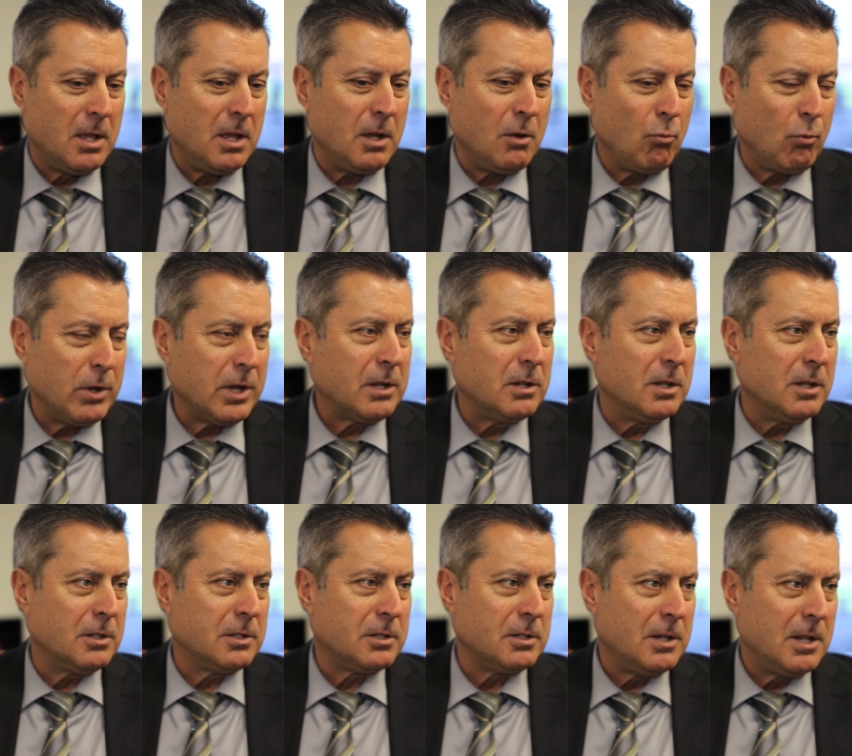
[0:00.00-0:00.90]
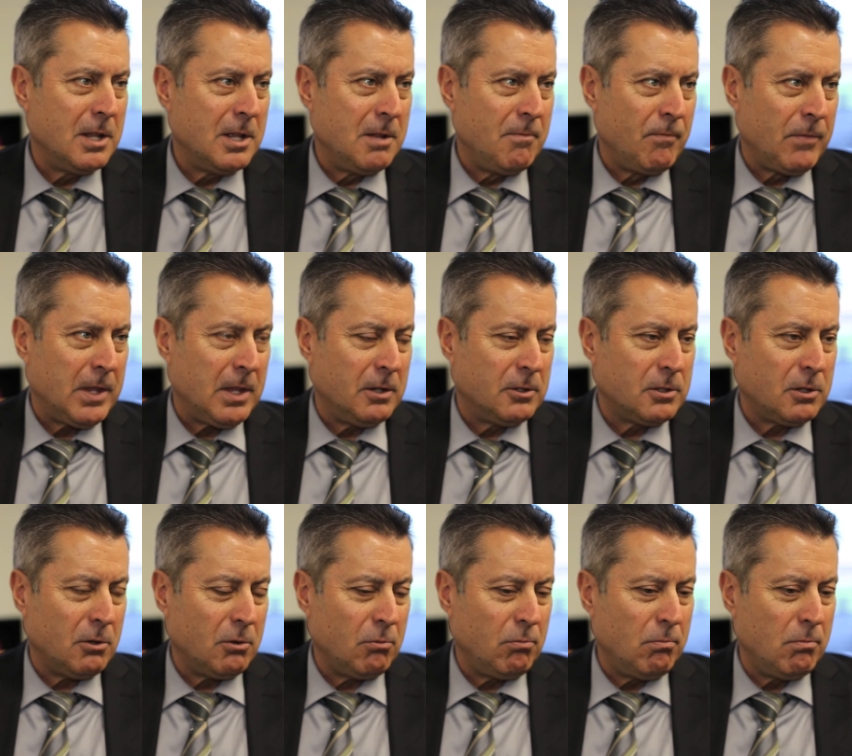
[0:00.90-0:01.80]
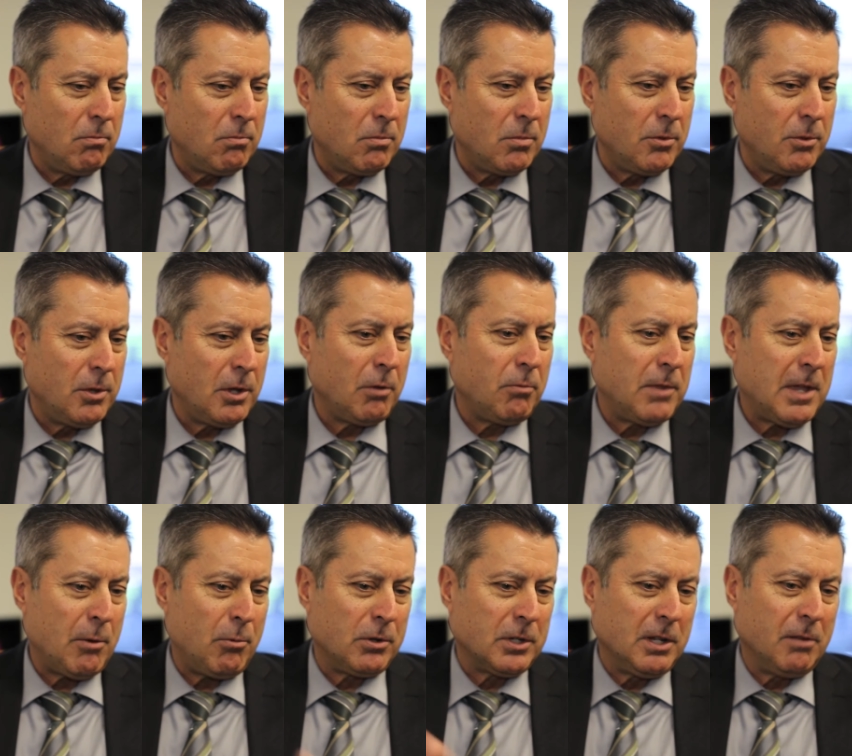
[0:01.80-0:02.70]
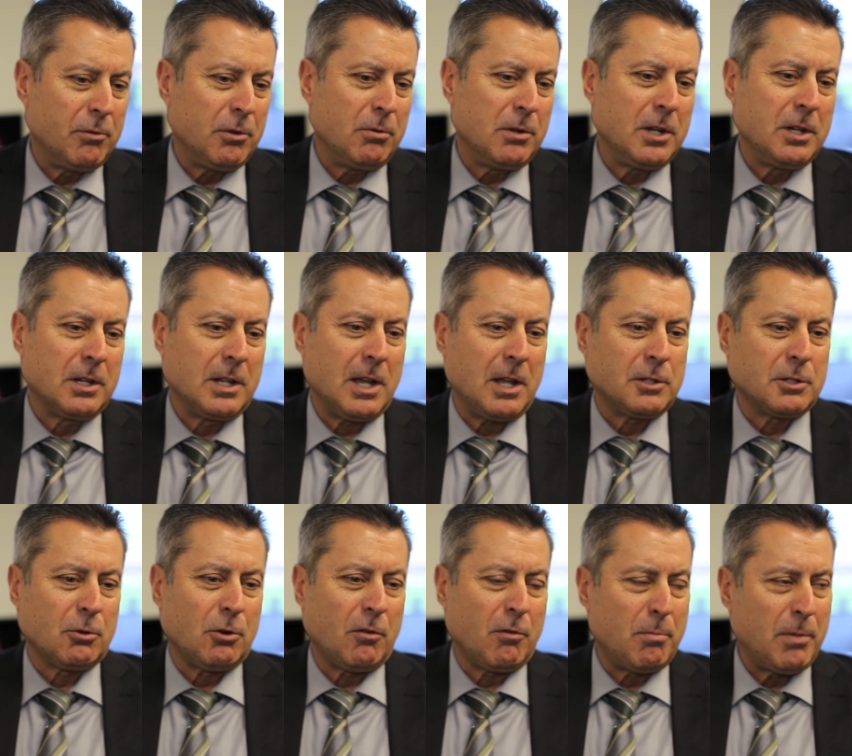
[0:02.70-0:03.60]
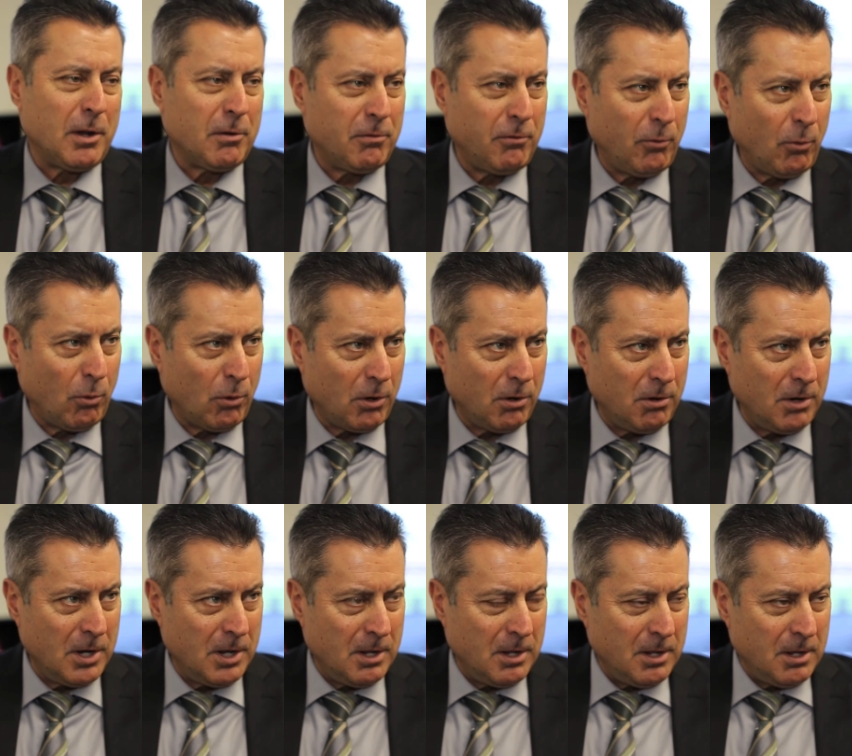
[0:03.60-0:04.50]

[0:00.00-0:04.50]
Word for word: uh, weakness, and so the, that would give you an INCAT score of about four,